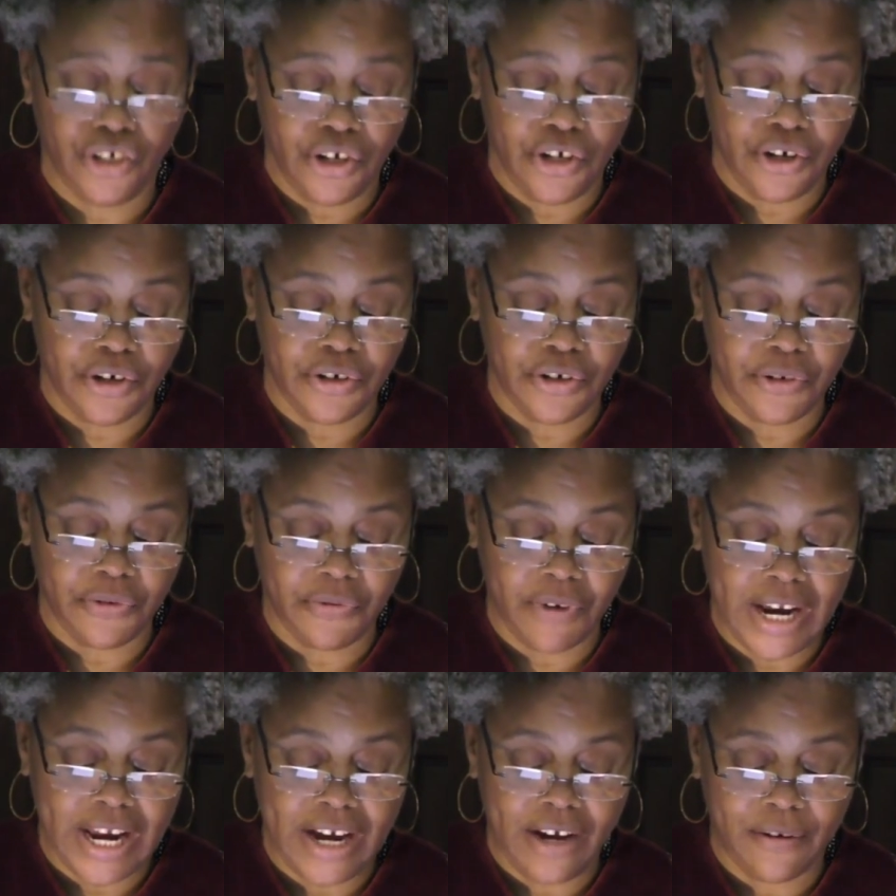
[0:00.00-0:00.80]
turned
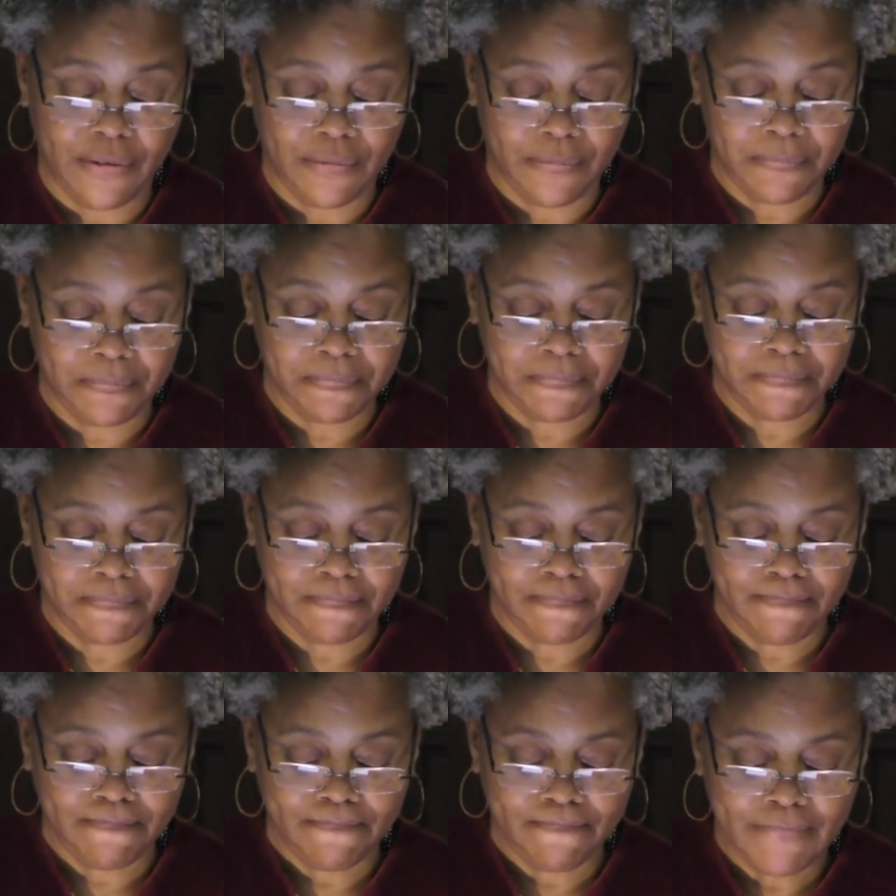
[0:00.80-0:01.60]
around.
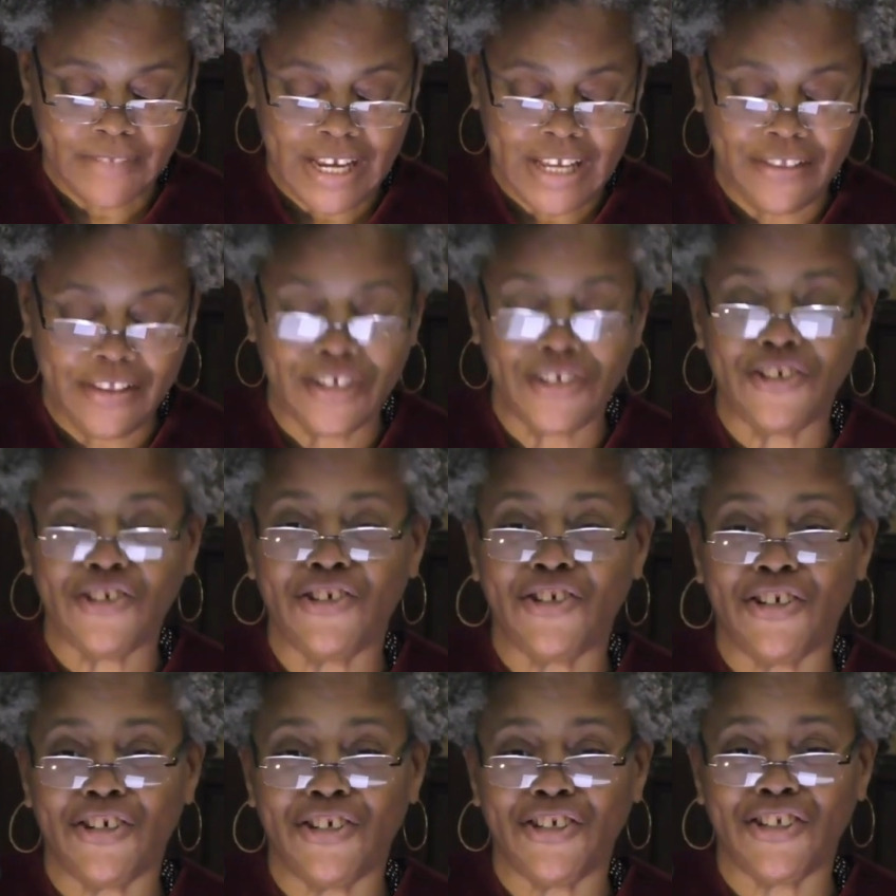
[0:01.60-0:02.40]
And this
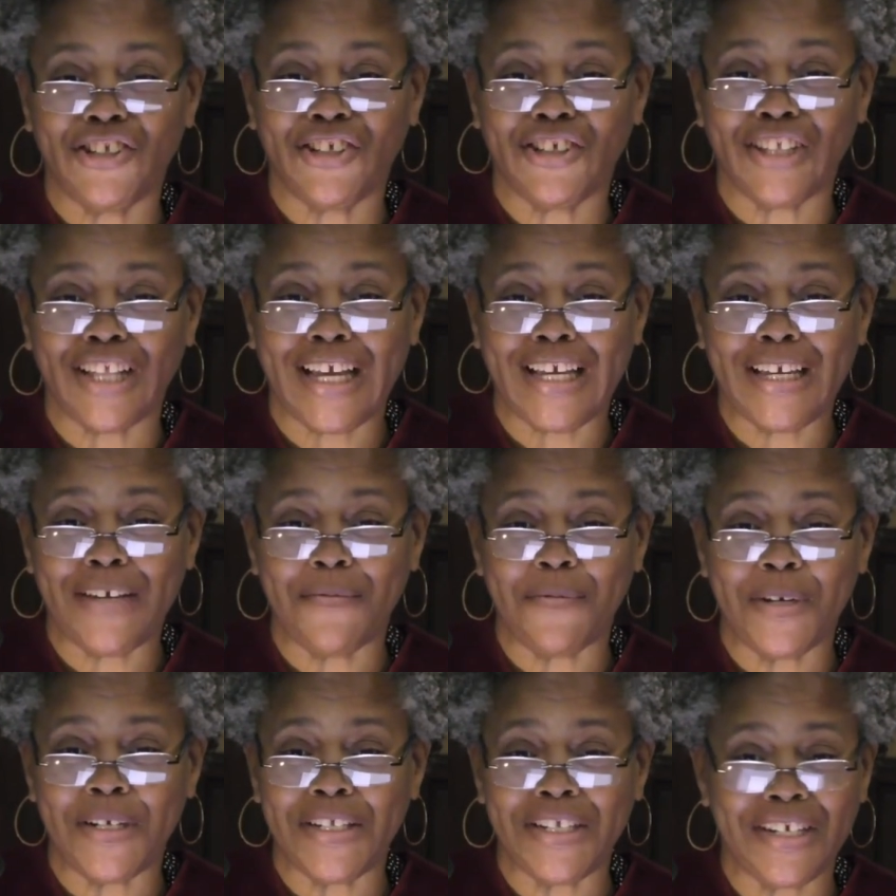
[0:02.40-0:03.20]
church looked like
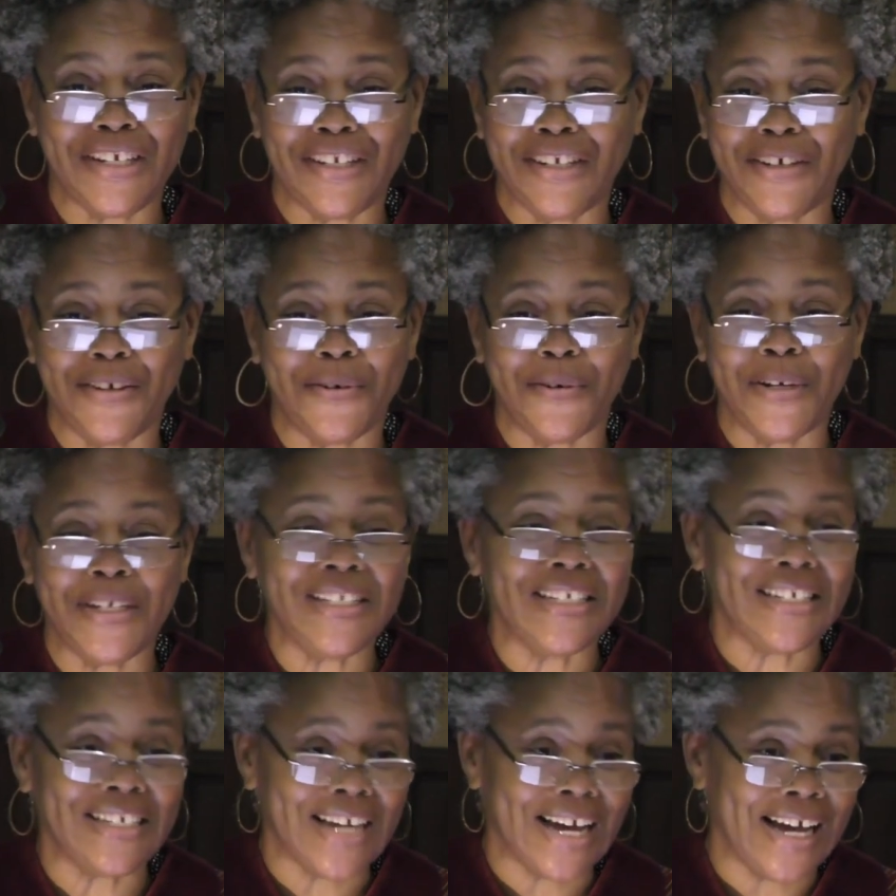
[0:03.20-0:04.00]
it wasn't going
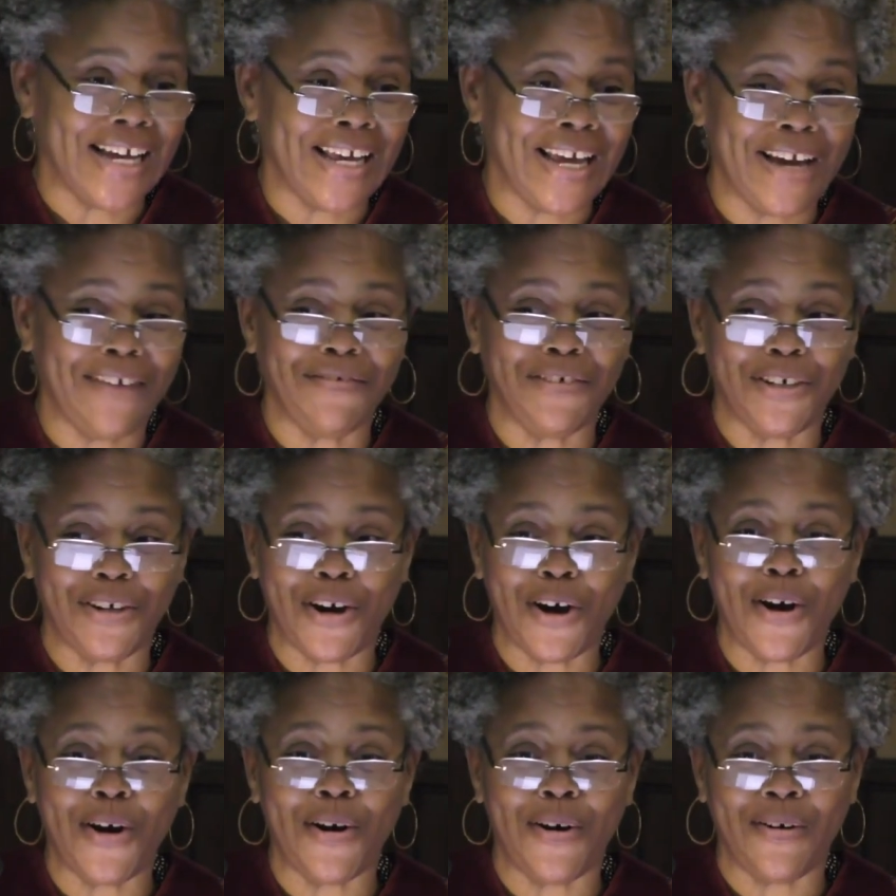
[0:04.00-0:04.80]
to die after
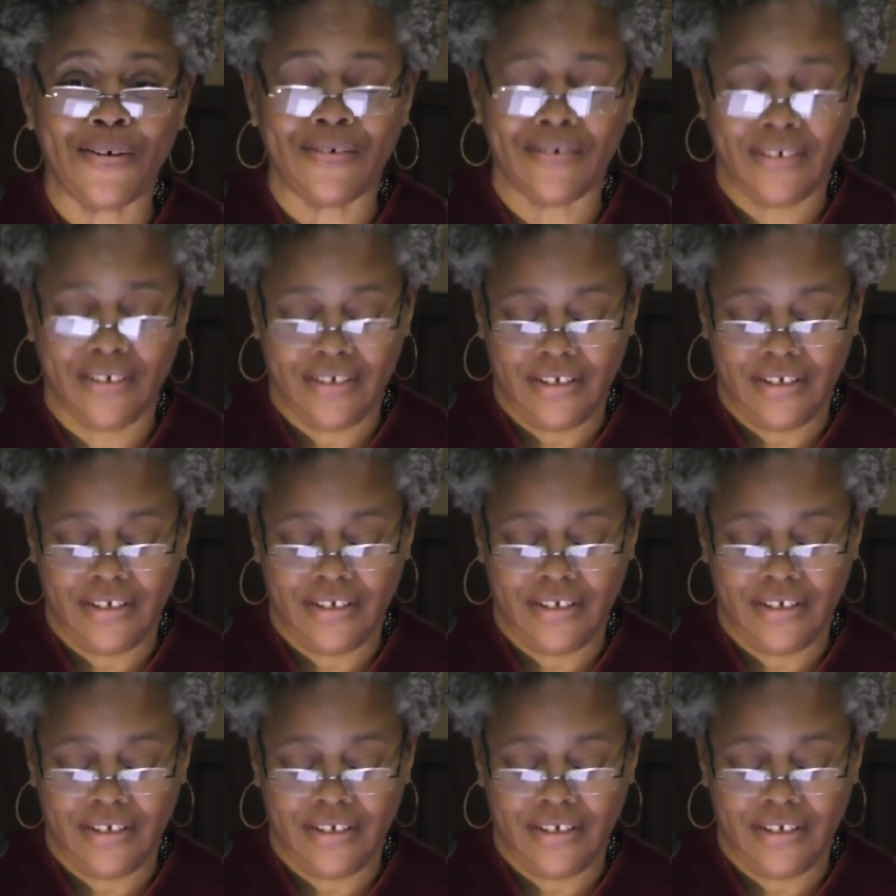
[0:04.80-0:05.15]
all.